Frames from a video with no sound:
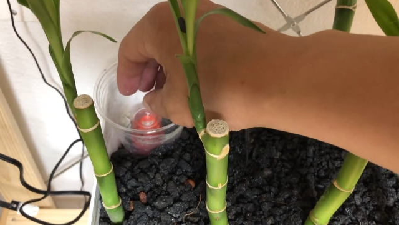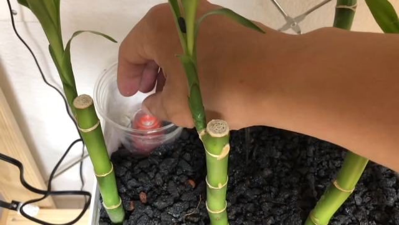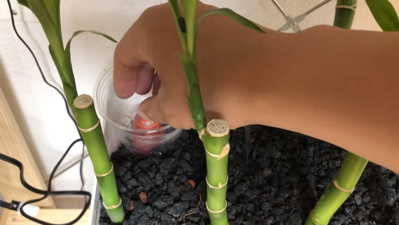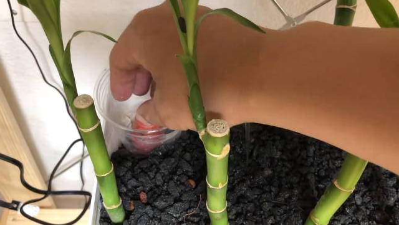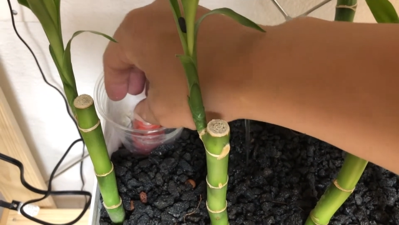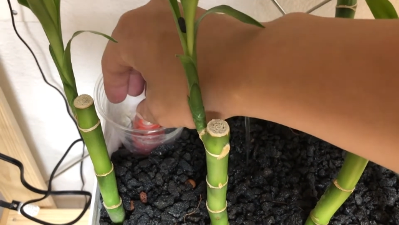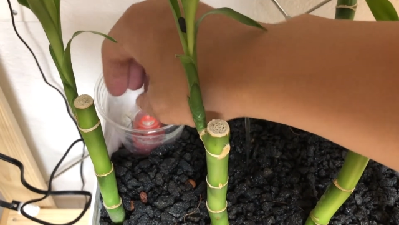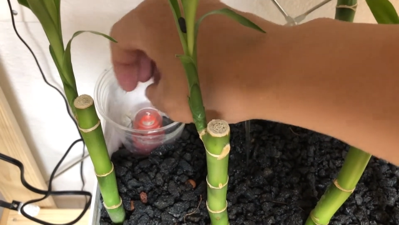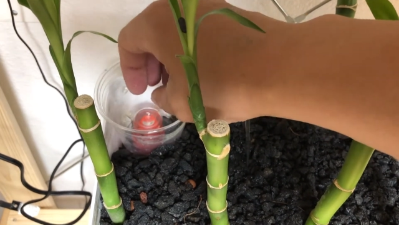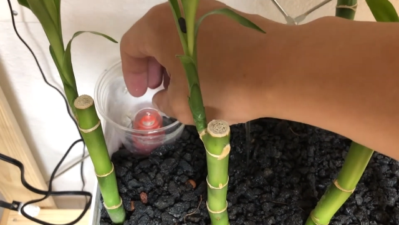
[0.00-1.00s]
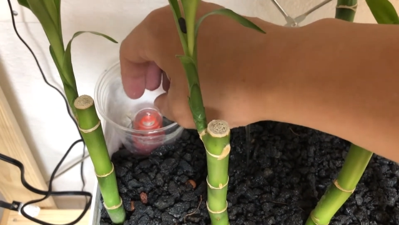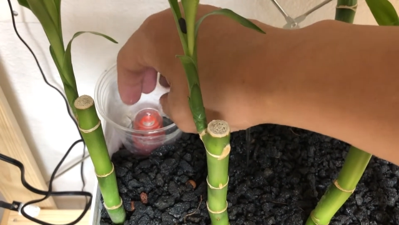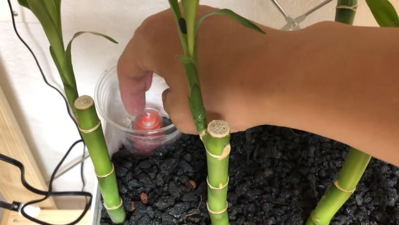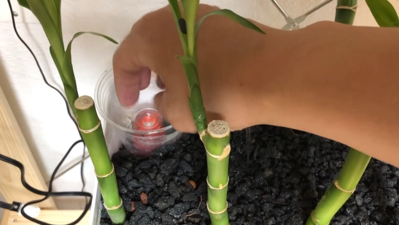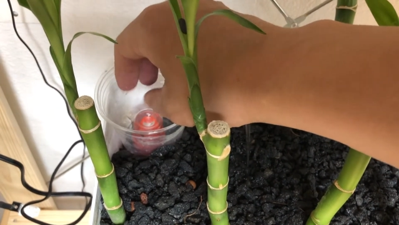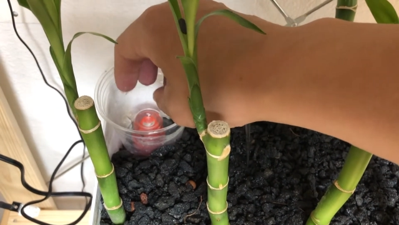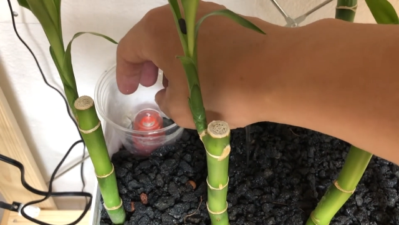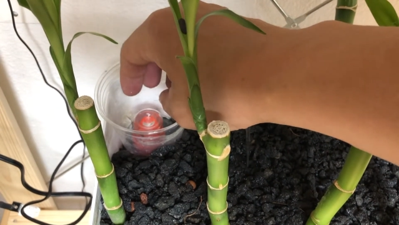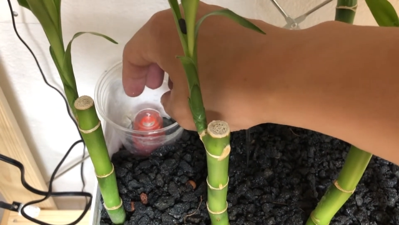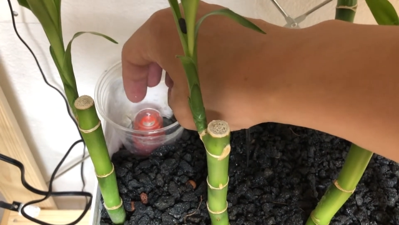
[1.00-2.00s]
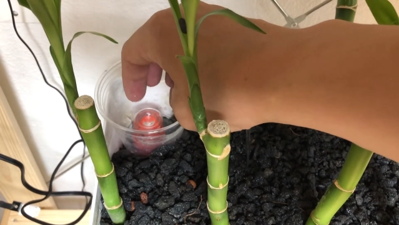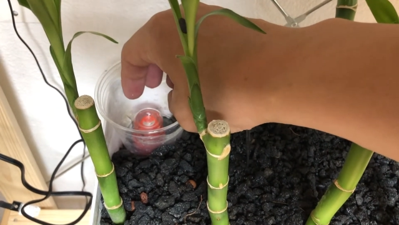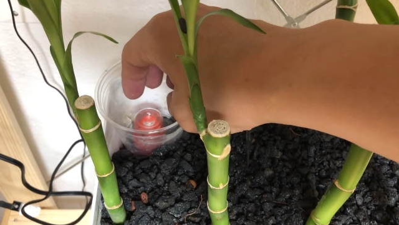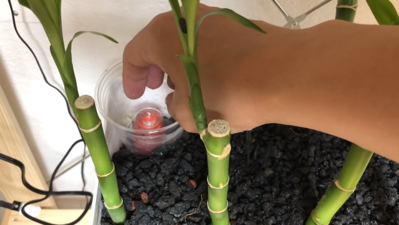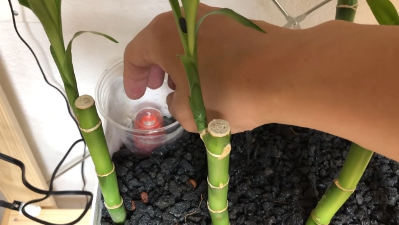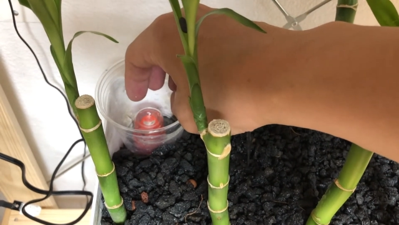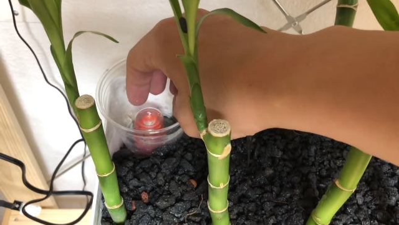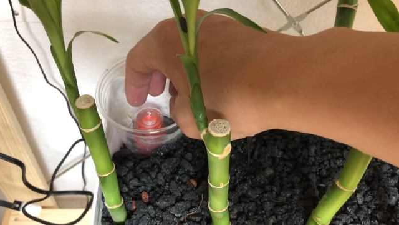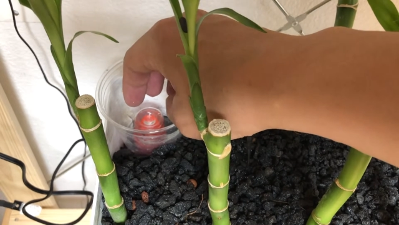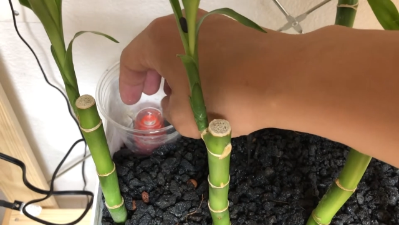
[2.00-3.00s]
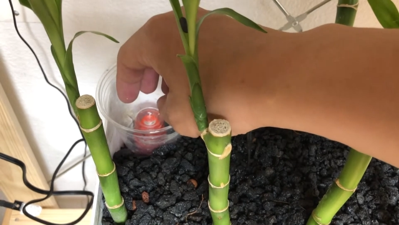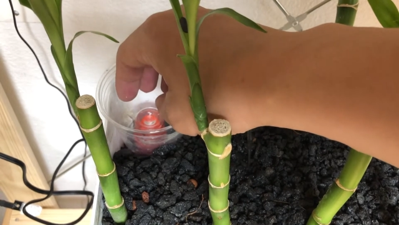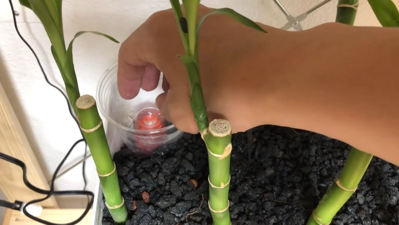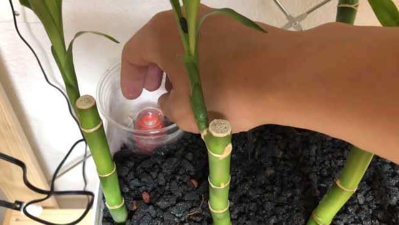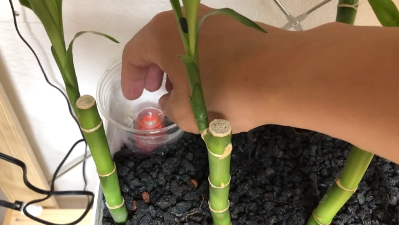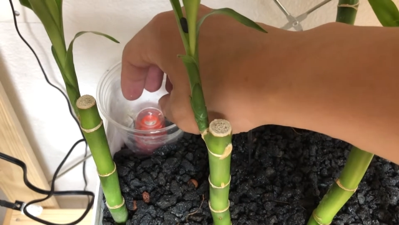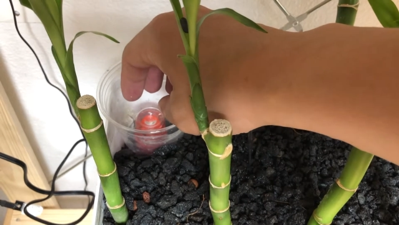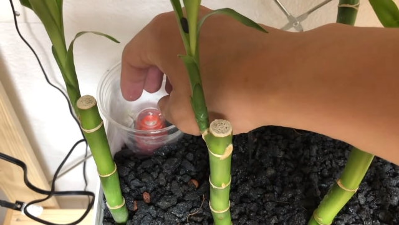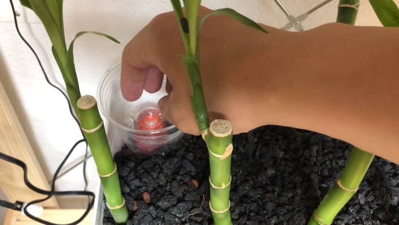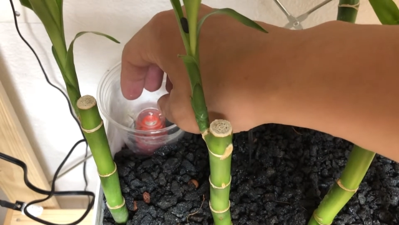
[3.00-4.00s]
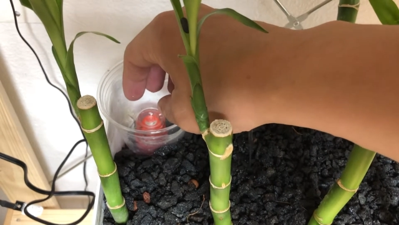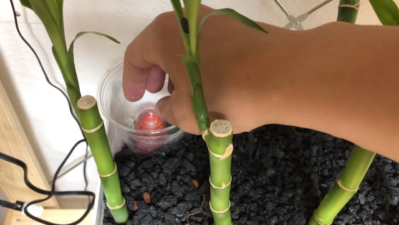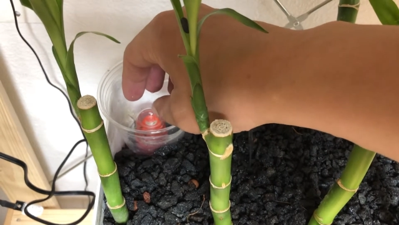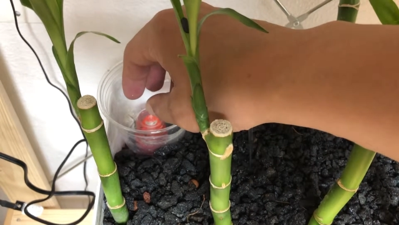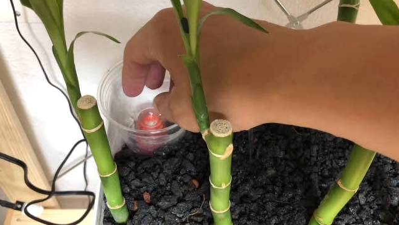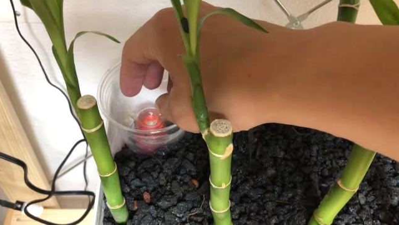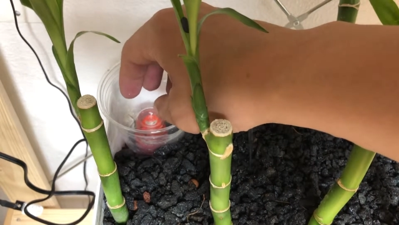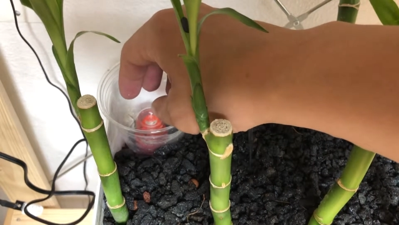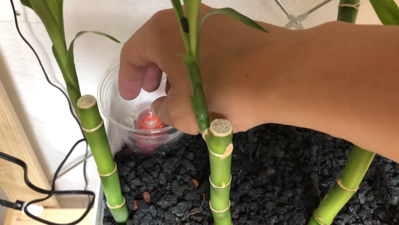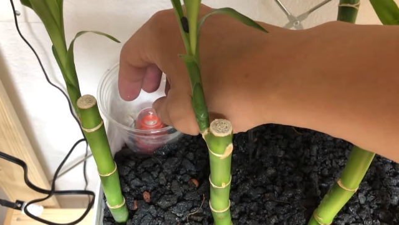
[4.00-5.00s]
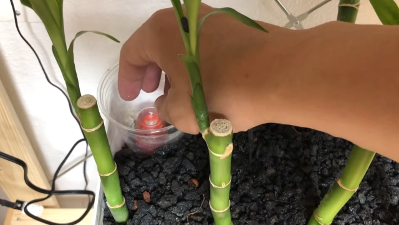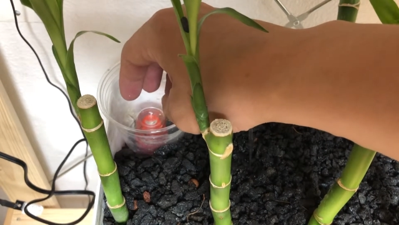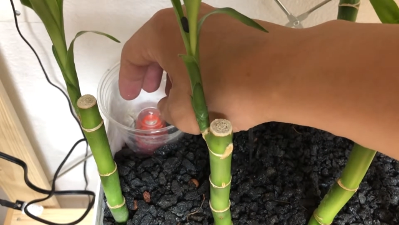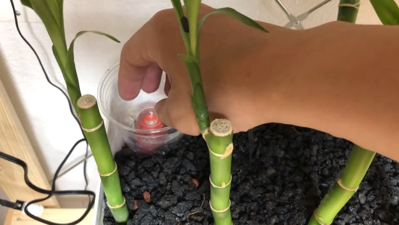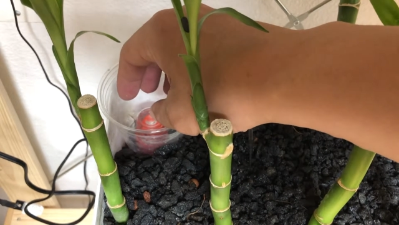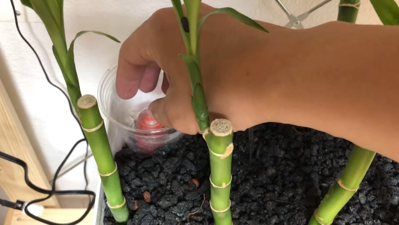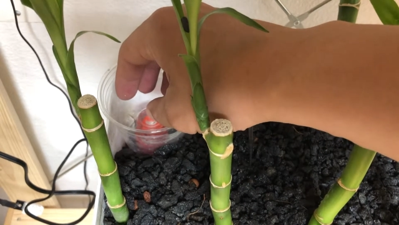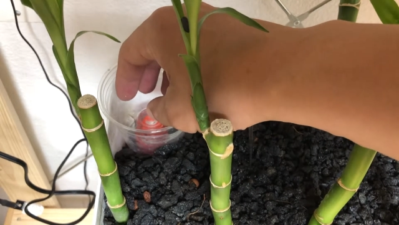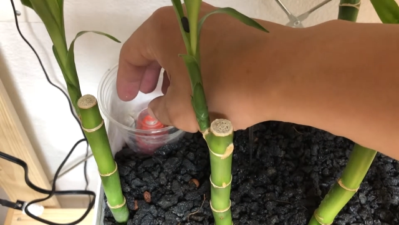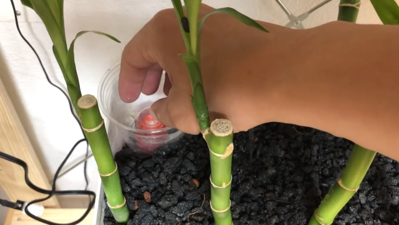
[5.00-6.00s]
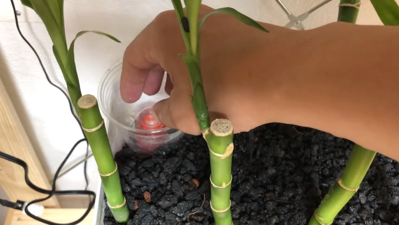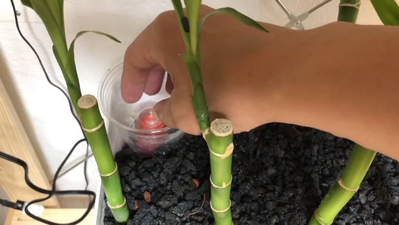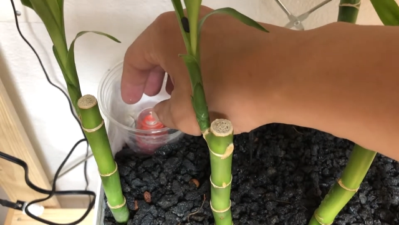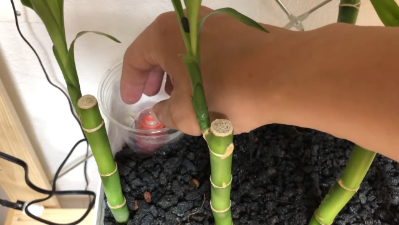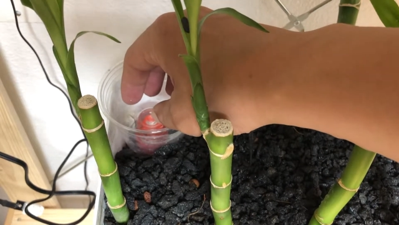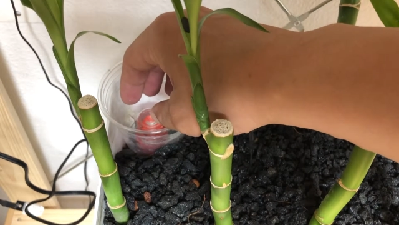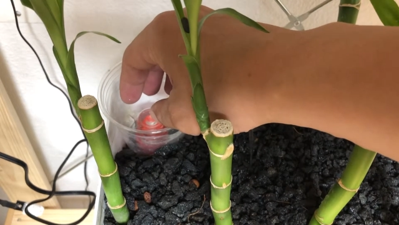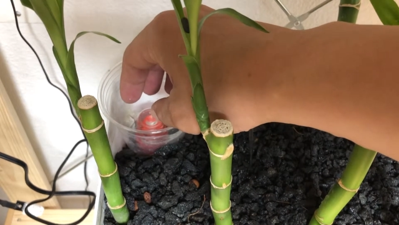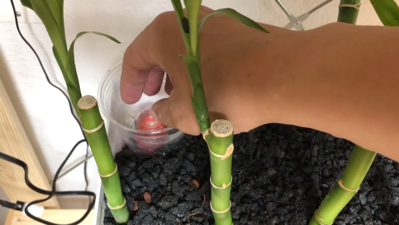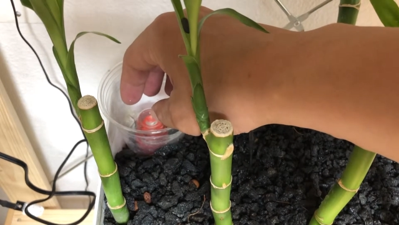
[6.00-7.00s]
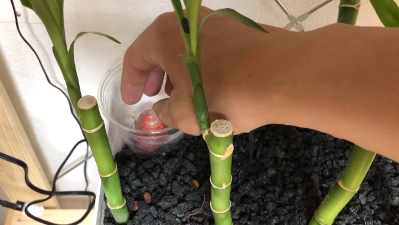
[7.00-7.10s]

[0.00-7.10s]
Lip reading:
[unreadable: no face in view]